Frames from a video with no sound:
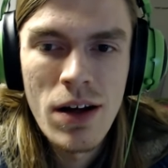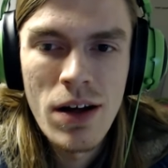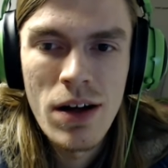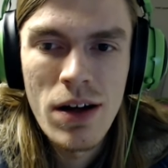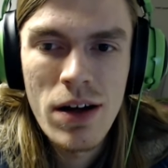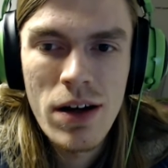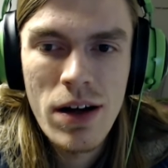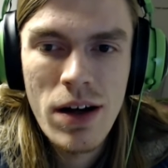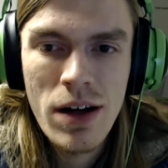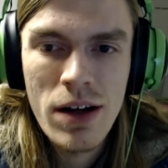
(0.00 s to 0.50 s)

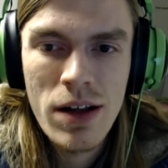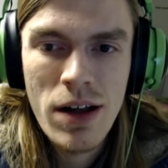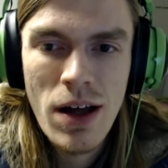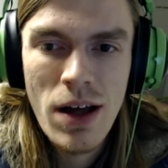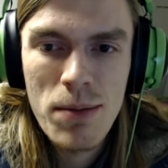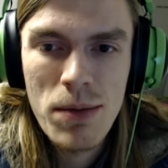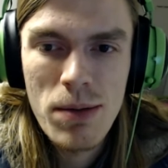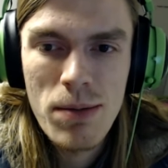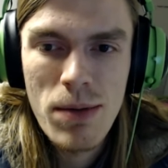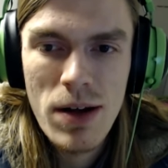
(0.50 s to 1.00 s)
Alright, got
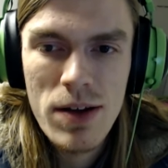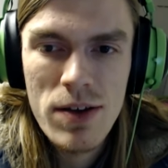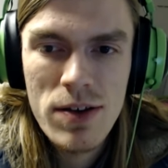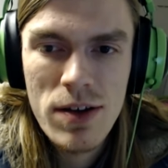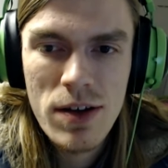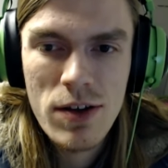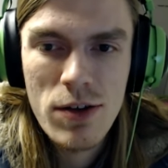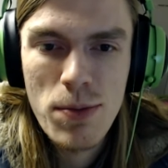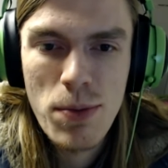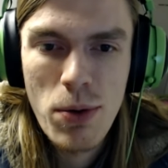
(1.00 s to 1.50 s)
me my
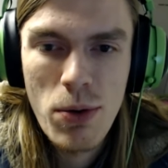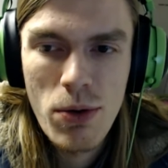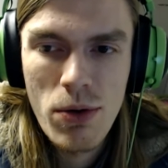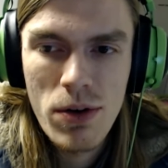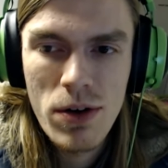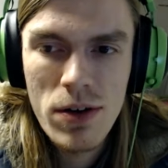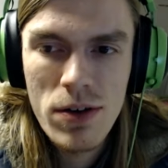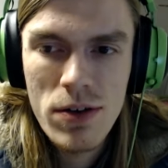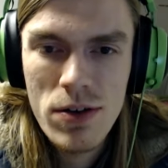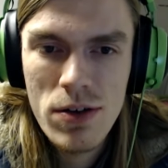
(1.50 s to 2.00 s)
6
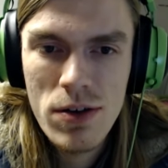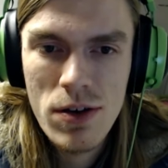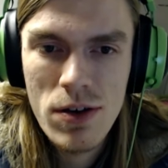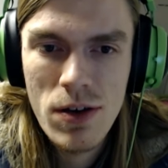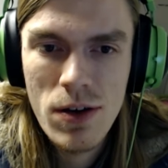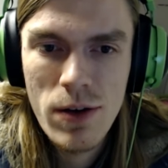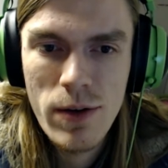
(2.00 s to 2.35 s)
points.